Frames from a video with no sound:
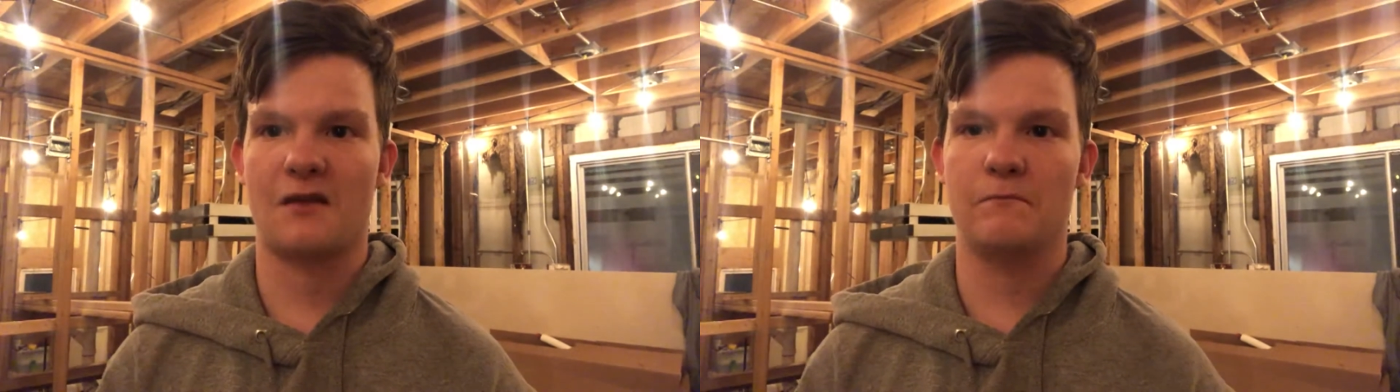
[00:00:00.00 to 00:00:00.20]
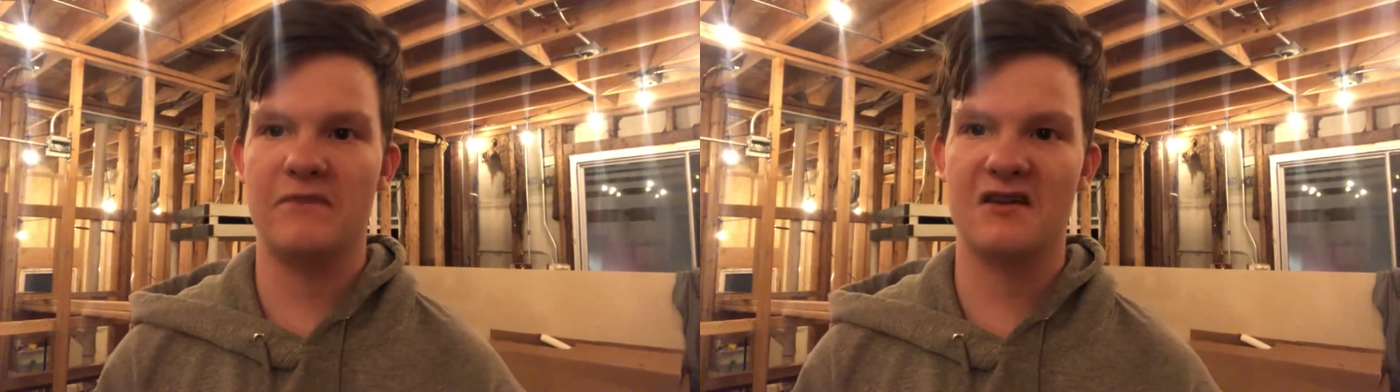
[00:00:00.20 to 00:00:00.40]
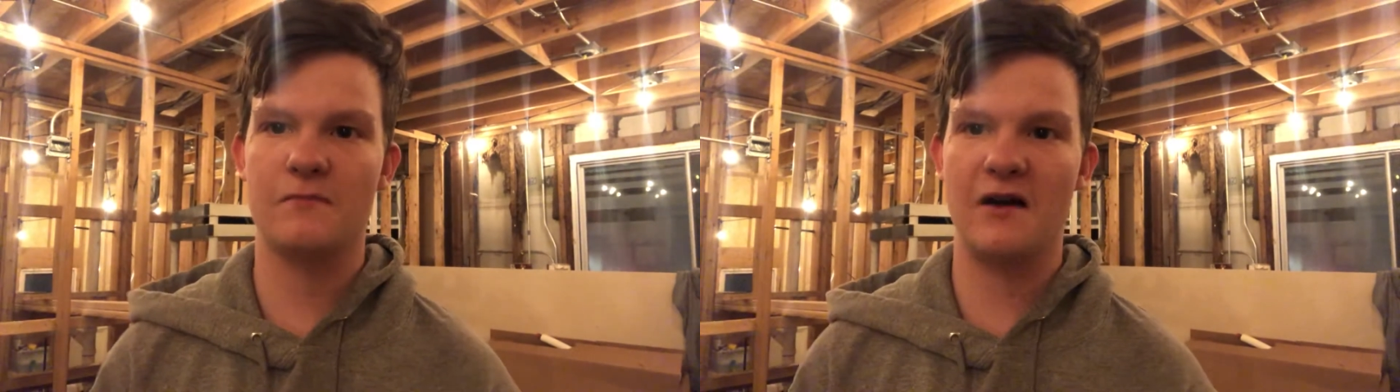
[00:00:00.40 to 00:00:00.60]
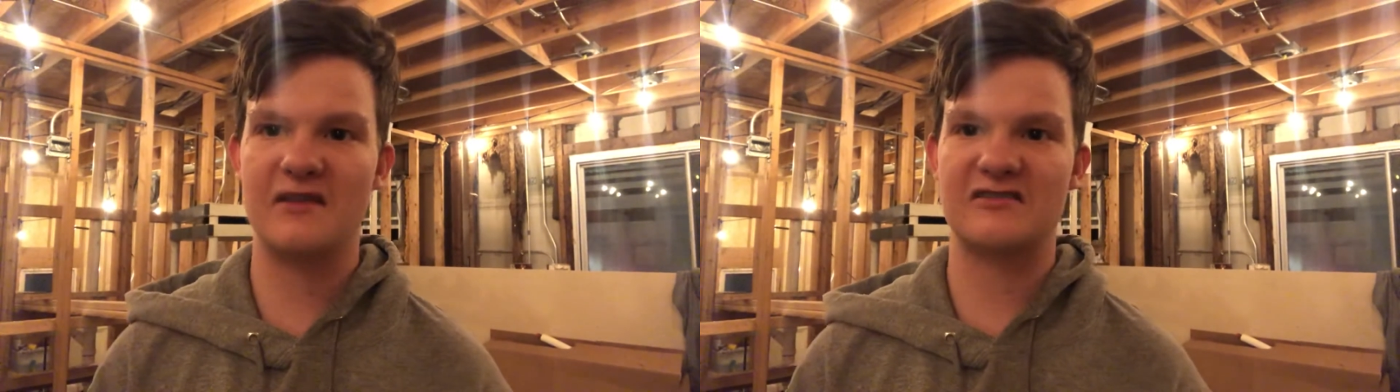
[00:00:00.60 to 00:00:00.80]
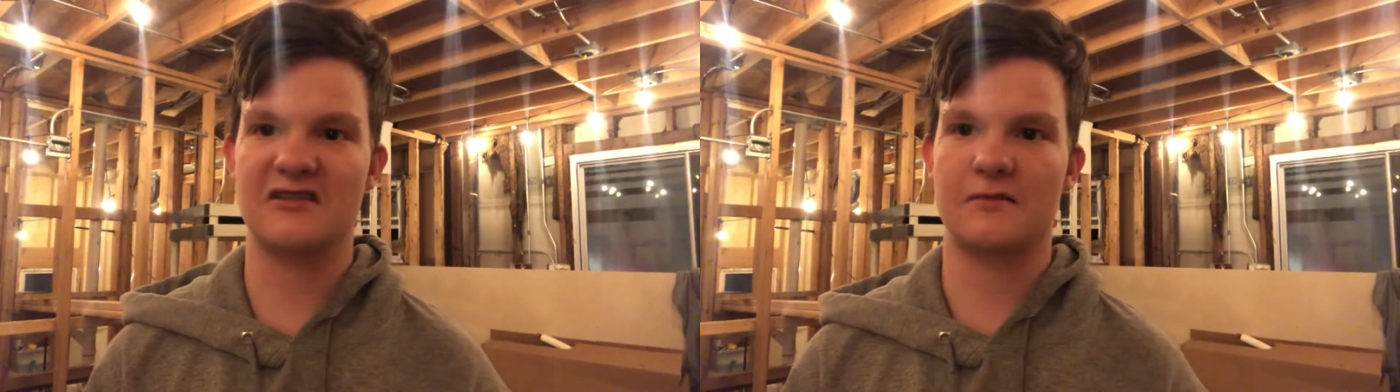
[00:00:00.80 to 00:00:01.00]
big
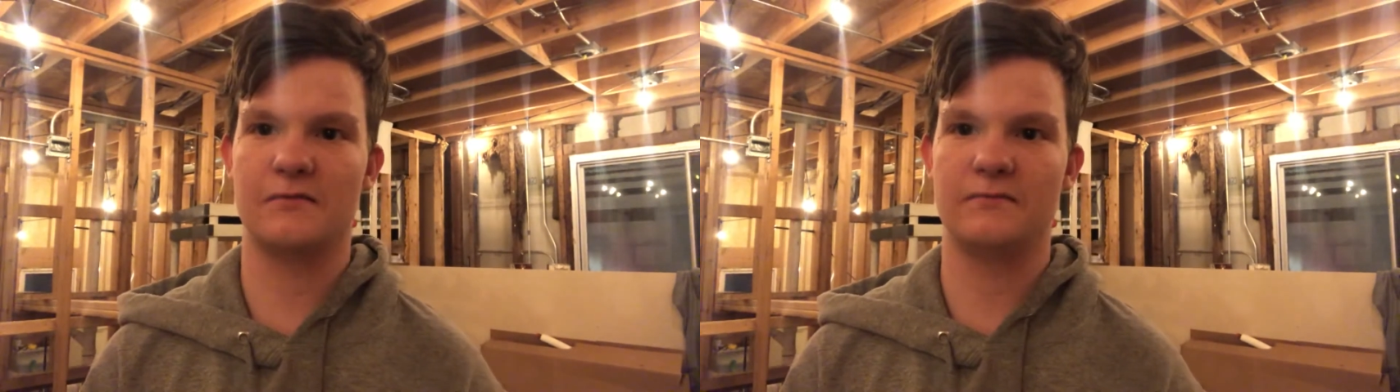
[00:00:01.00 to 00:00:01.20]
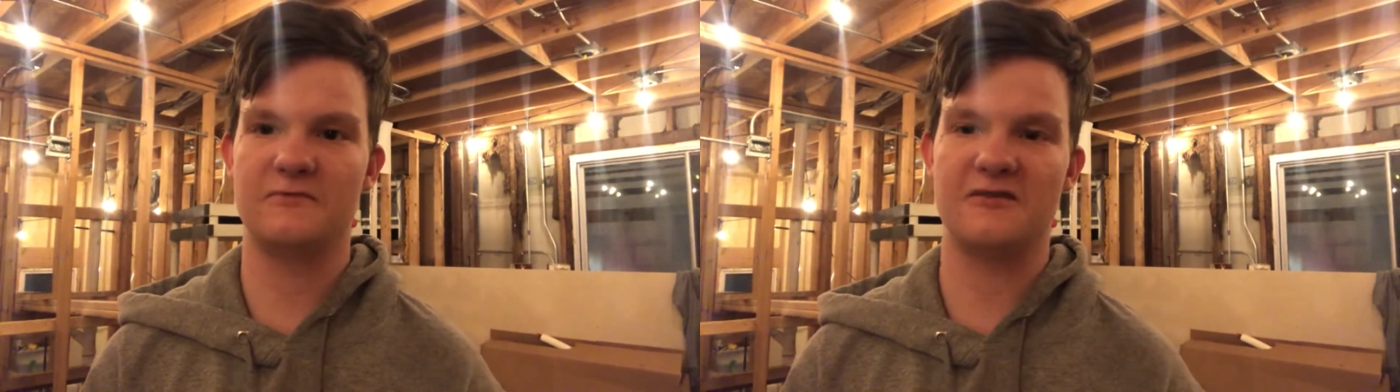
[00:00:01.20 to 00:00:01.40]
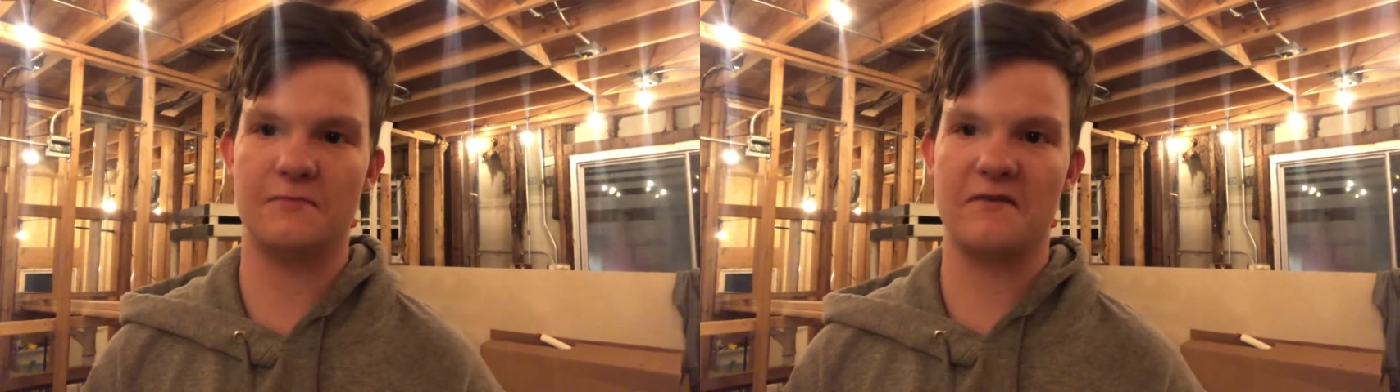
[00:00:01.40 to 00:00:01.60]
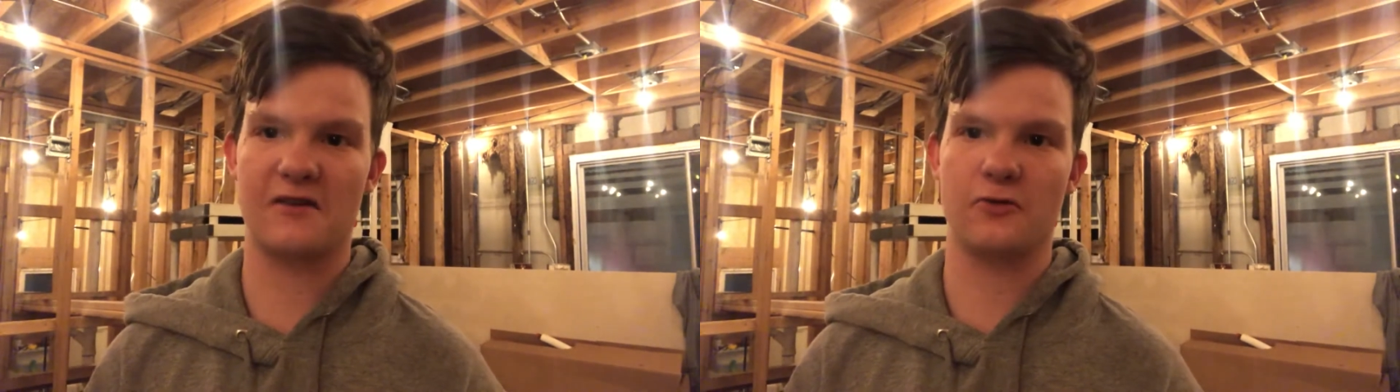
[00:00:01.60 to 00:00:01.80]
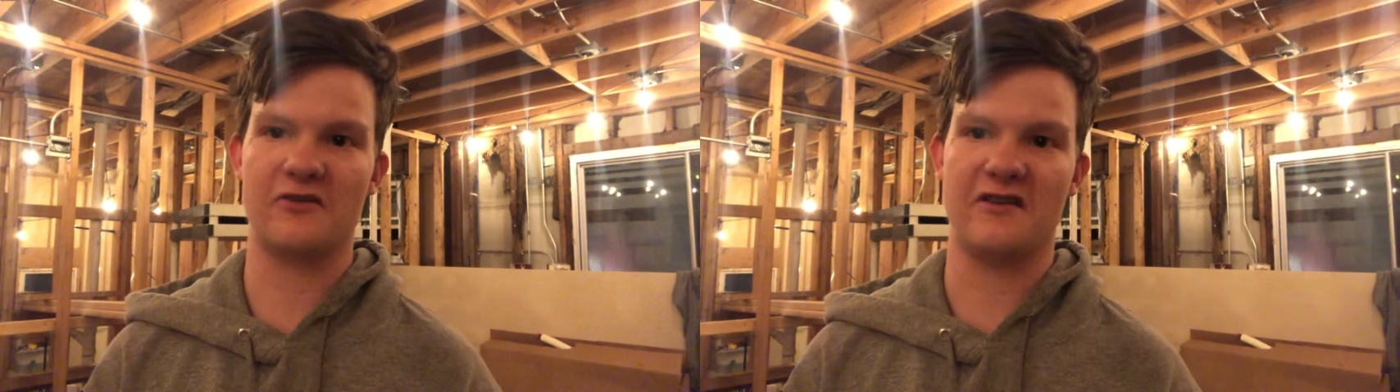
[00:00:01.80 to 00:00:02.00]
bikes, like the
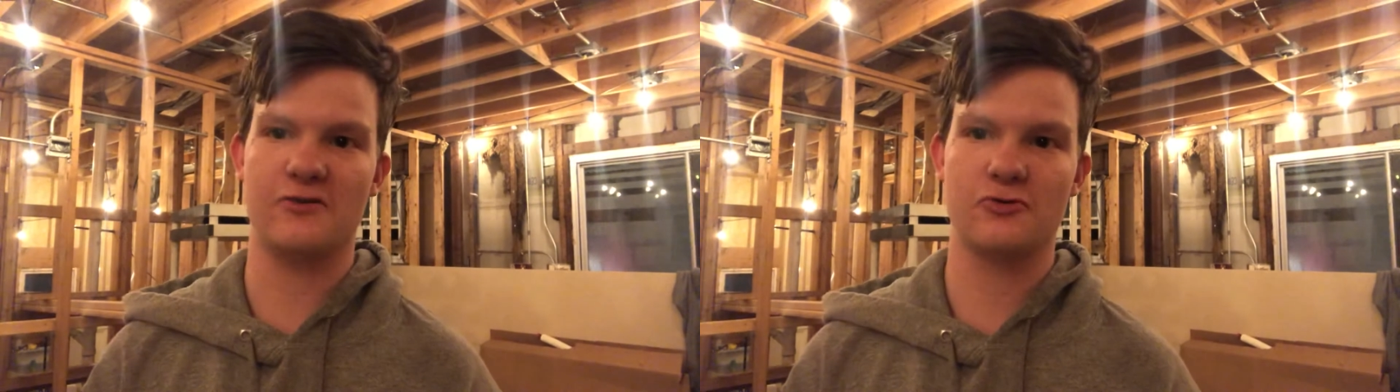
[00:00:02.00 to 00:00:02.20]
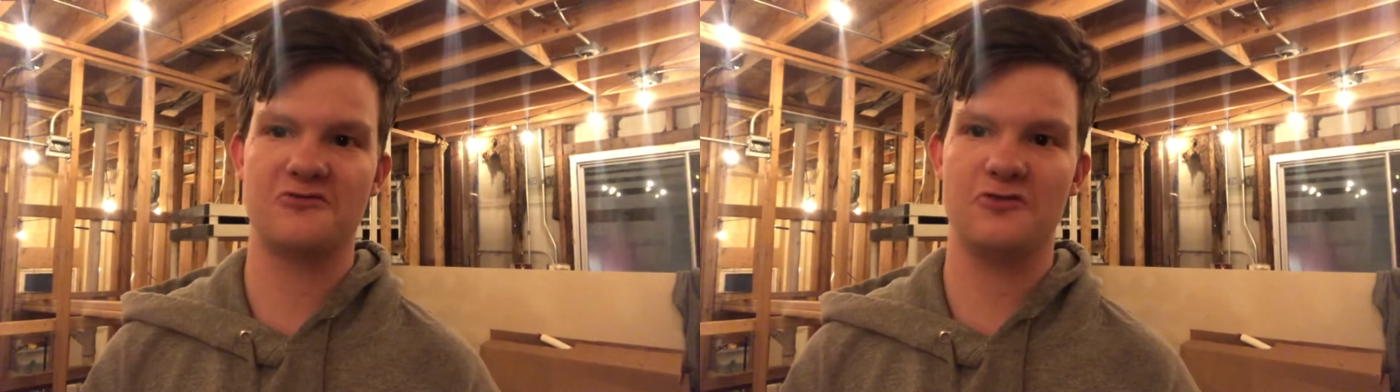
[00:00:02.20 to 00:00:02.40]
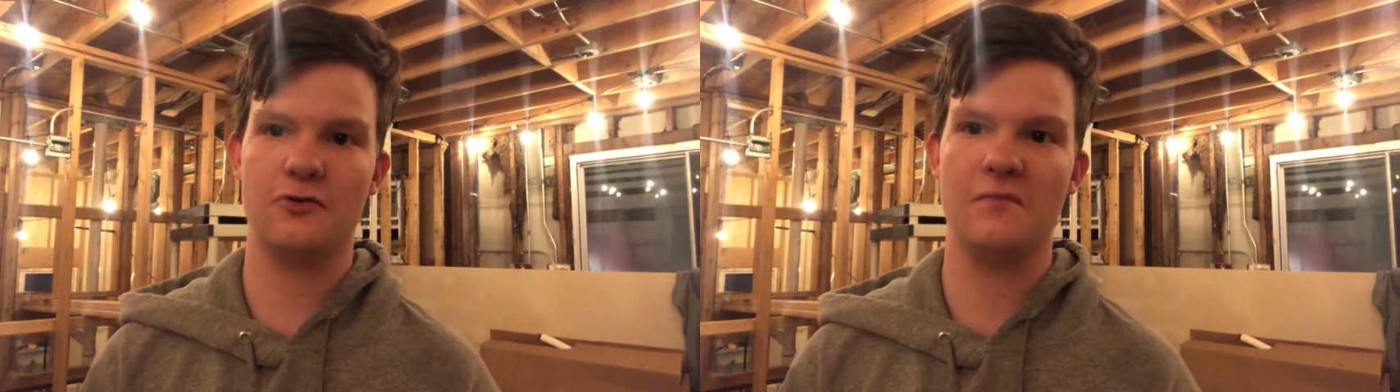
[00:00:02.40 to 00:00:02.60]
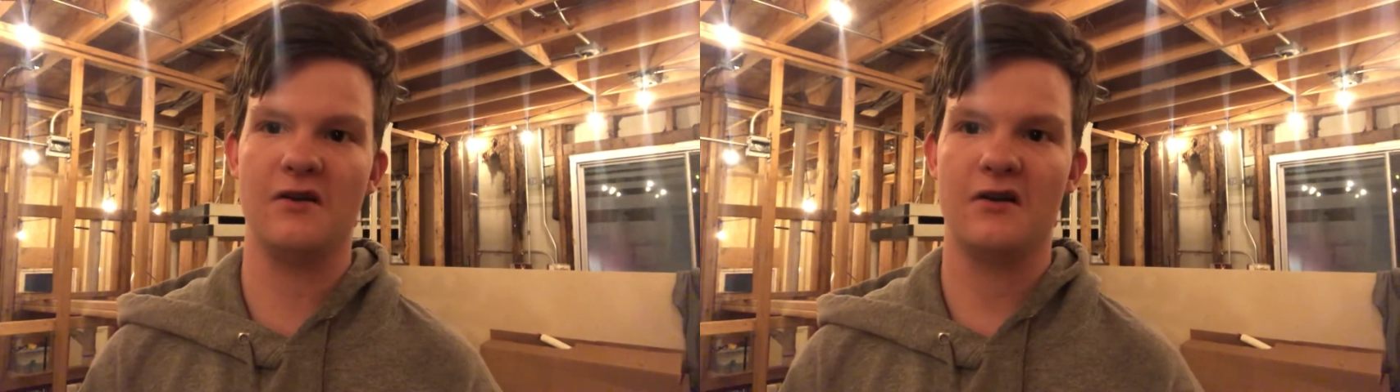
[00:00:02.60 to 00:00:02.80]
bigger the inner tube,